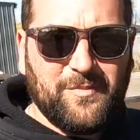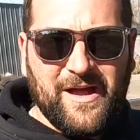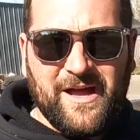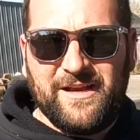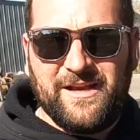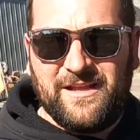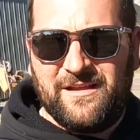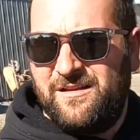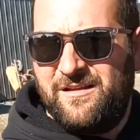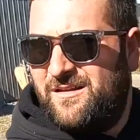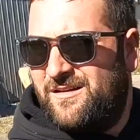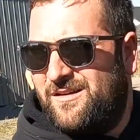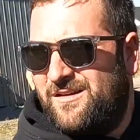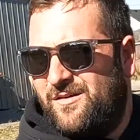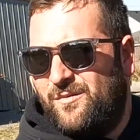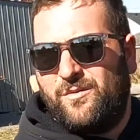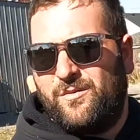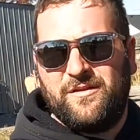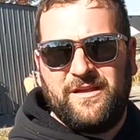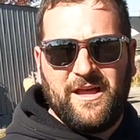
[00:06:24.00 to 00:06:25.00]
body,
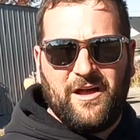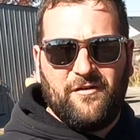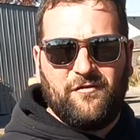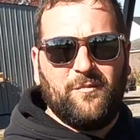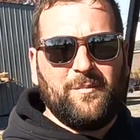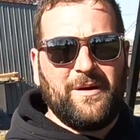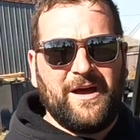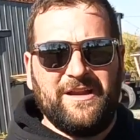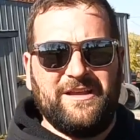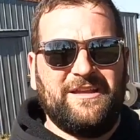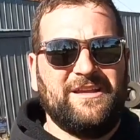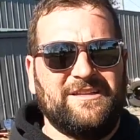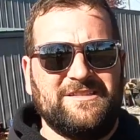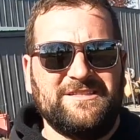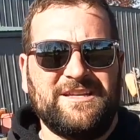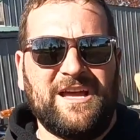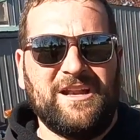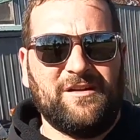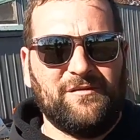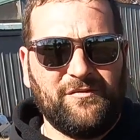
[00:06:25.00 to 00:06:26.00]
where the Alpha body
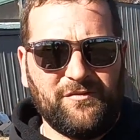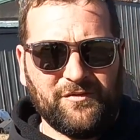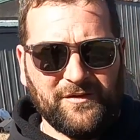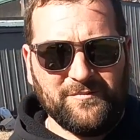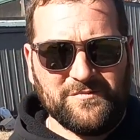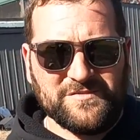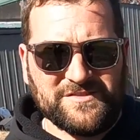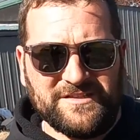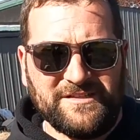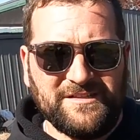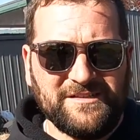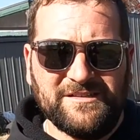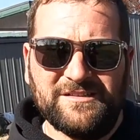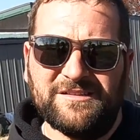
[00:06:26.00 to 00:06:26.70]
kit's kind of flimsy.